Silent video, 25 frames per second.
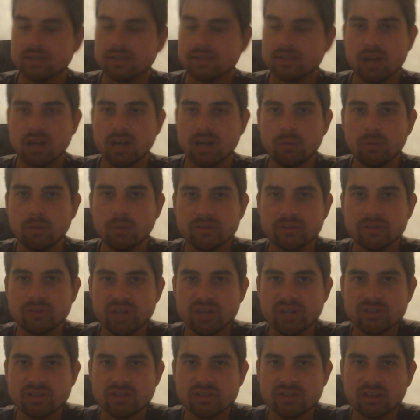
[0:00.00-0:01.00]
can tell by
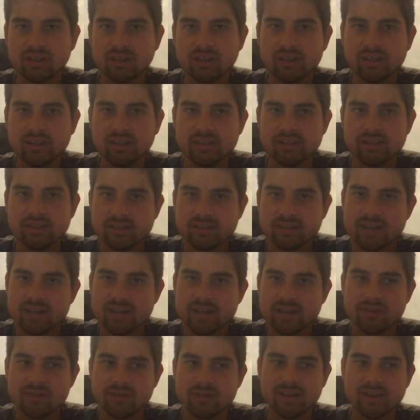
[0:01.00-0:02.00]
the change in light,
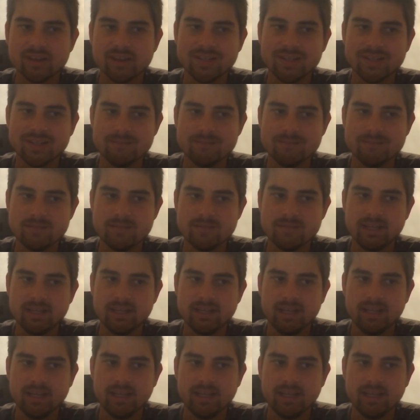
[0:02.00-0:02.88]
it's now nighttime.